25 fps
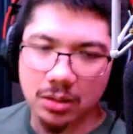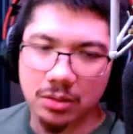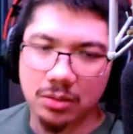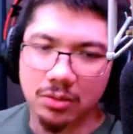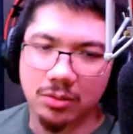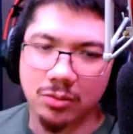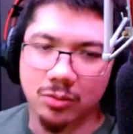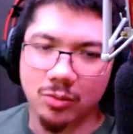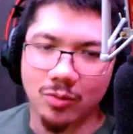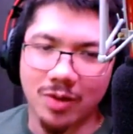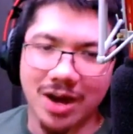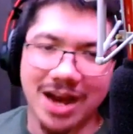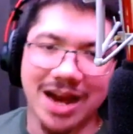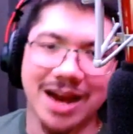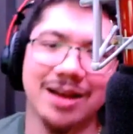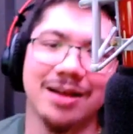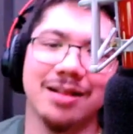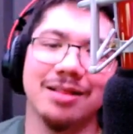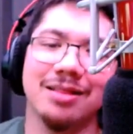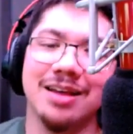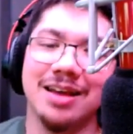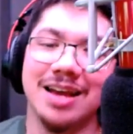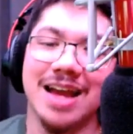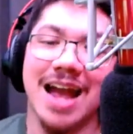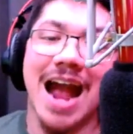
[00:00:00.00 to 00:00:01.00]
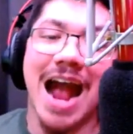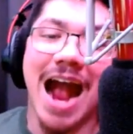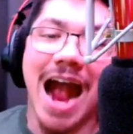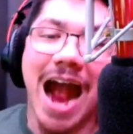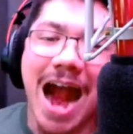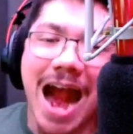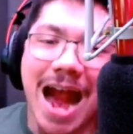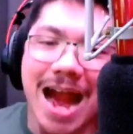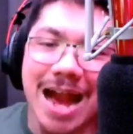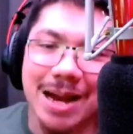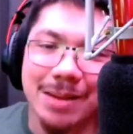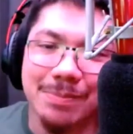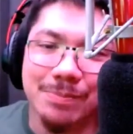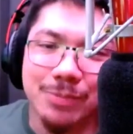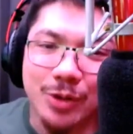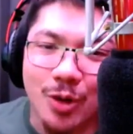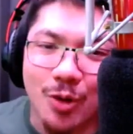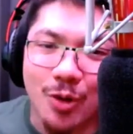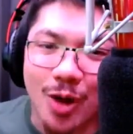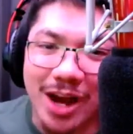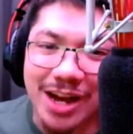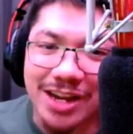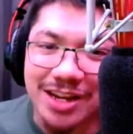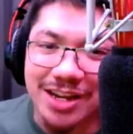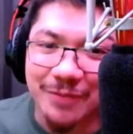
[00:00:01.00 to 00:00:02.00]
Well, I'm
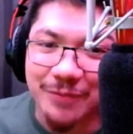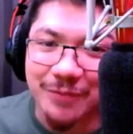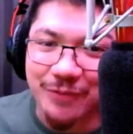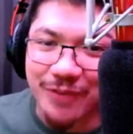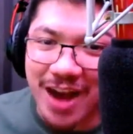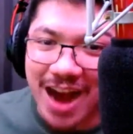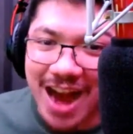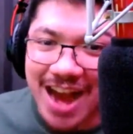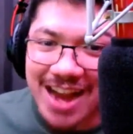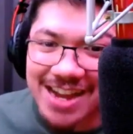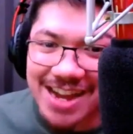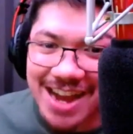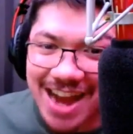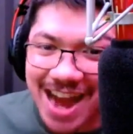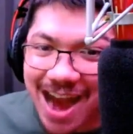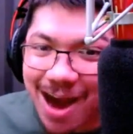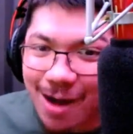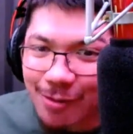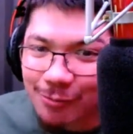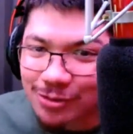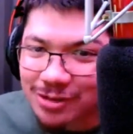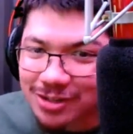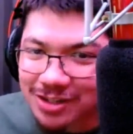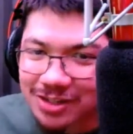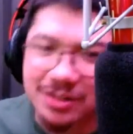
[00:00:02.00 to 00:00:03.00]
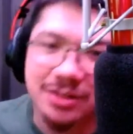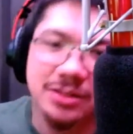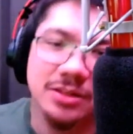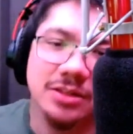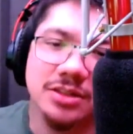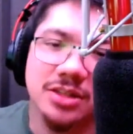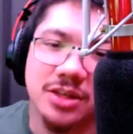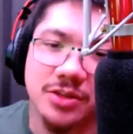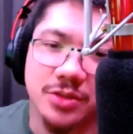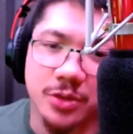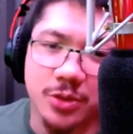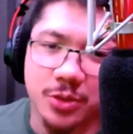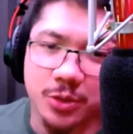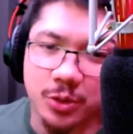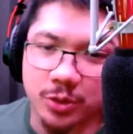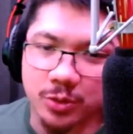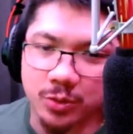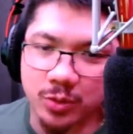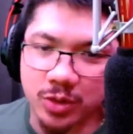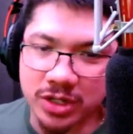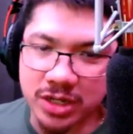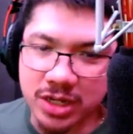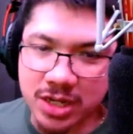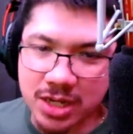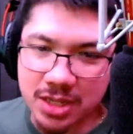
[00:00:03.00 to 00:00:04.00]
going to find out, said the third
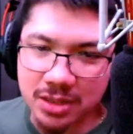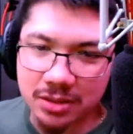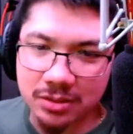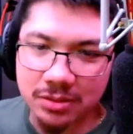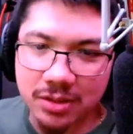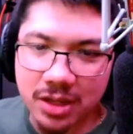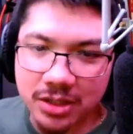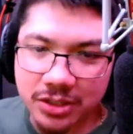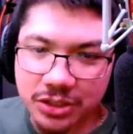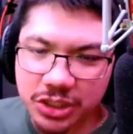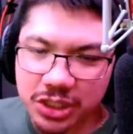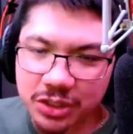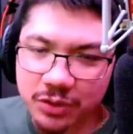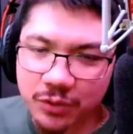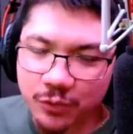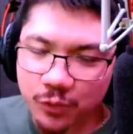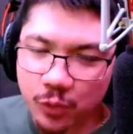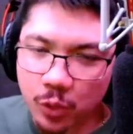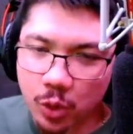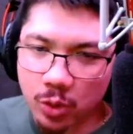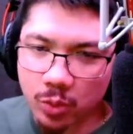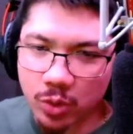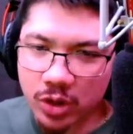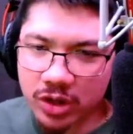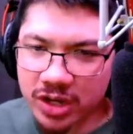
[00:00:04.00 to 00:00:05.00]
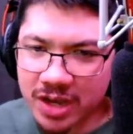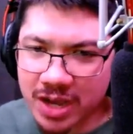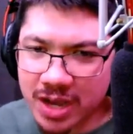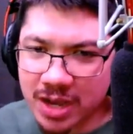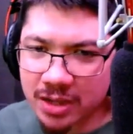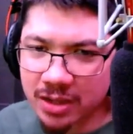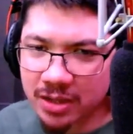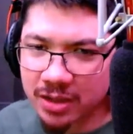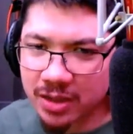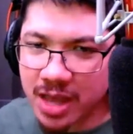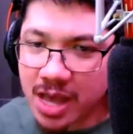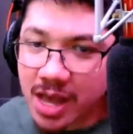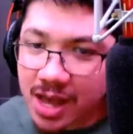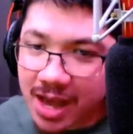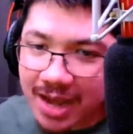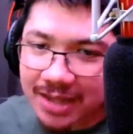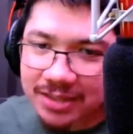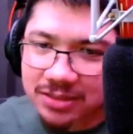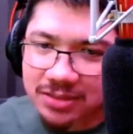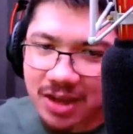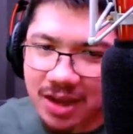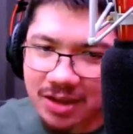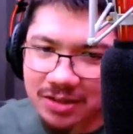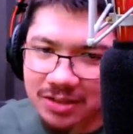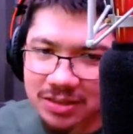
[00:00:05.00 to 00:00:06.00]
one, lunging forward. I
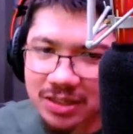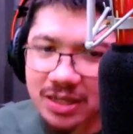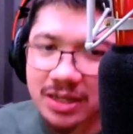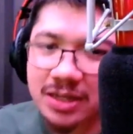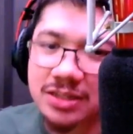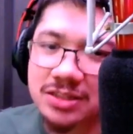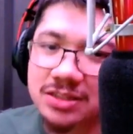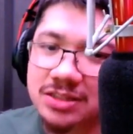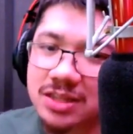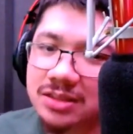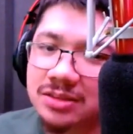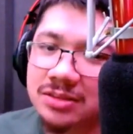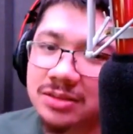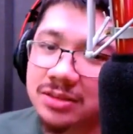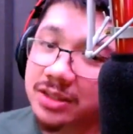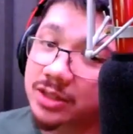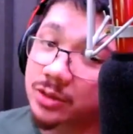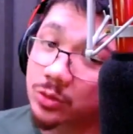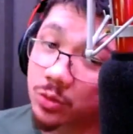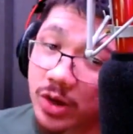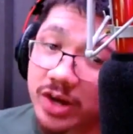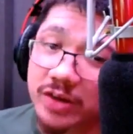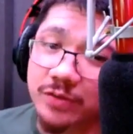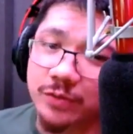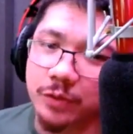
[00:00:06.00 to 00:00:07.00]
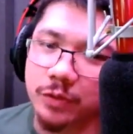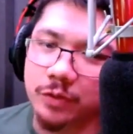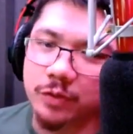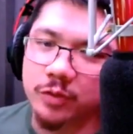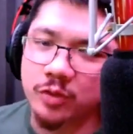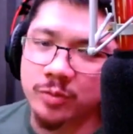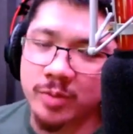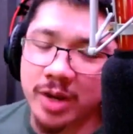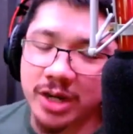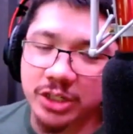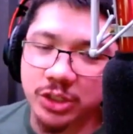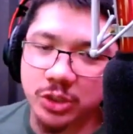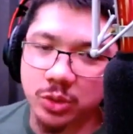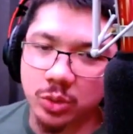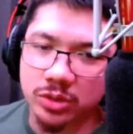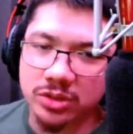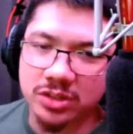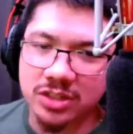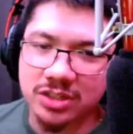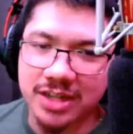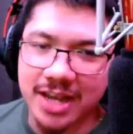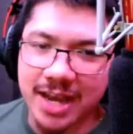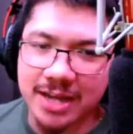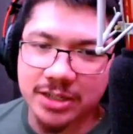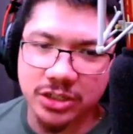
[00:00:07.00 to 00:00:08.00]
ducked, suddenly grateful for my short
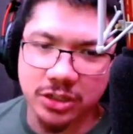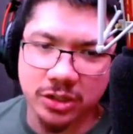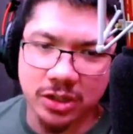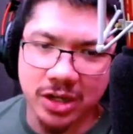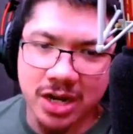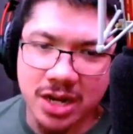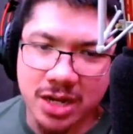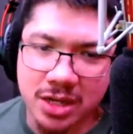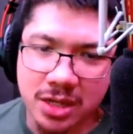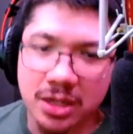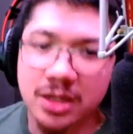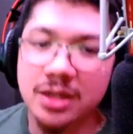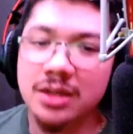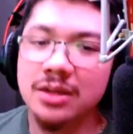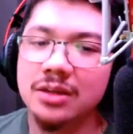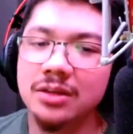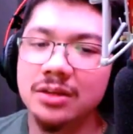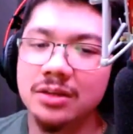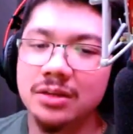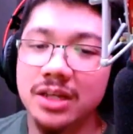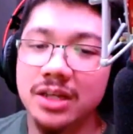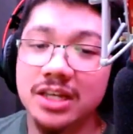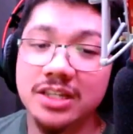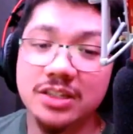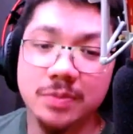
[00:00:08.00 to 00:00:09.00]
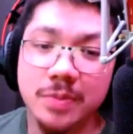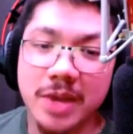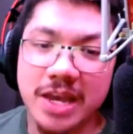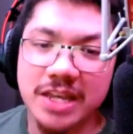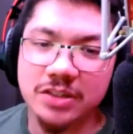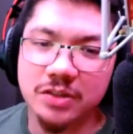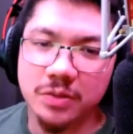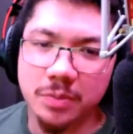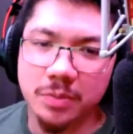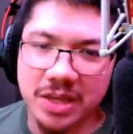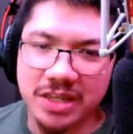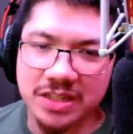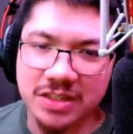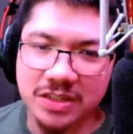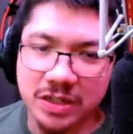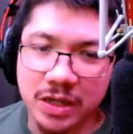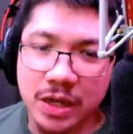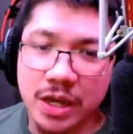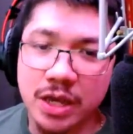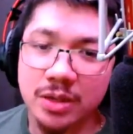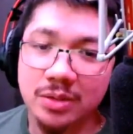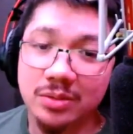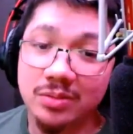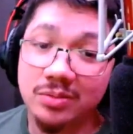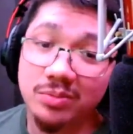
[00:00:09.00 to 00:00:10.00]
stature. His mace missed,
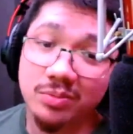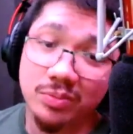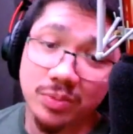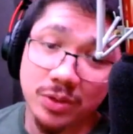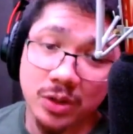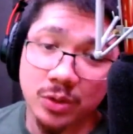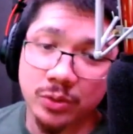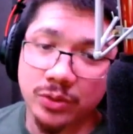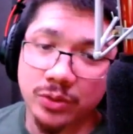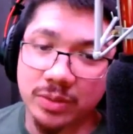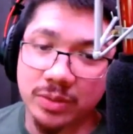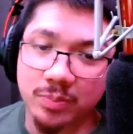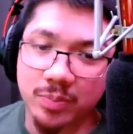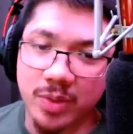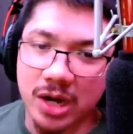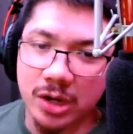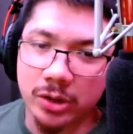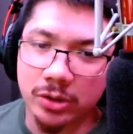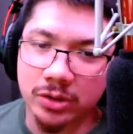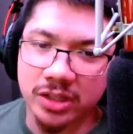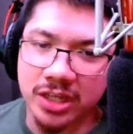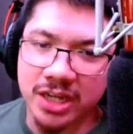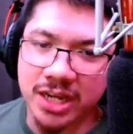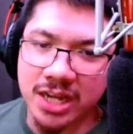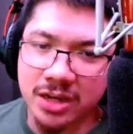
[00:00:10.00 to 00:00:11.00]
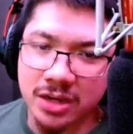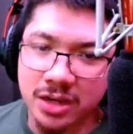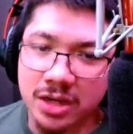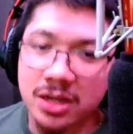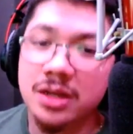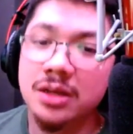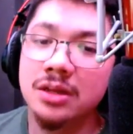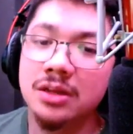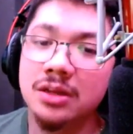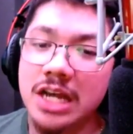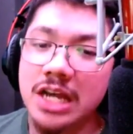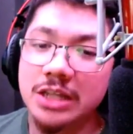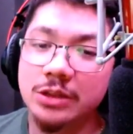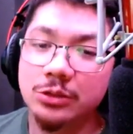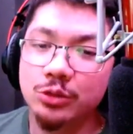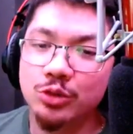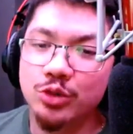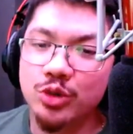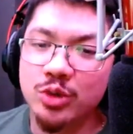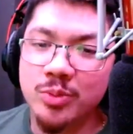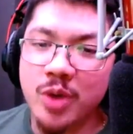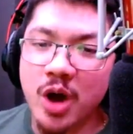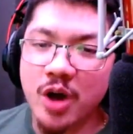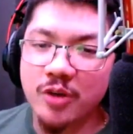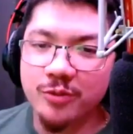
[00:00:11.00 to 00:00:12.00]
but only barely. It threw
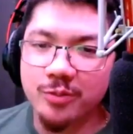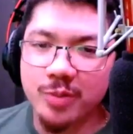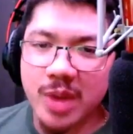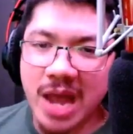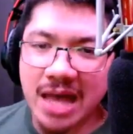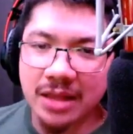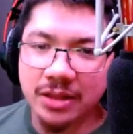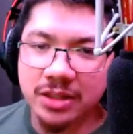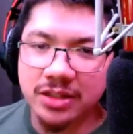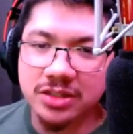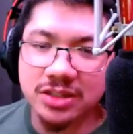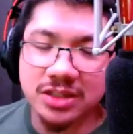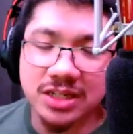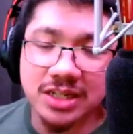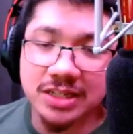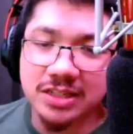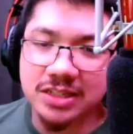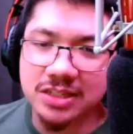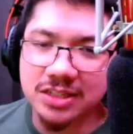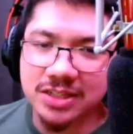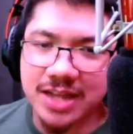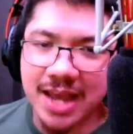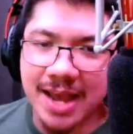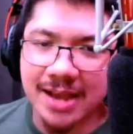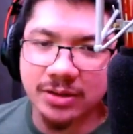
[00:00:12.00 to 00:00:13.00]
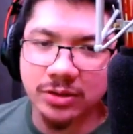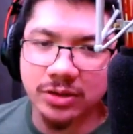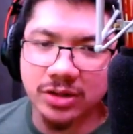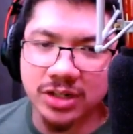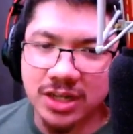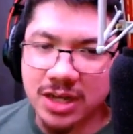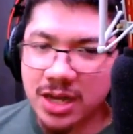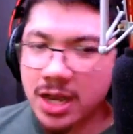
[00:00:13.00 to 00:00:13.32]
him off balance and he staggered.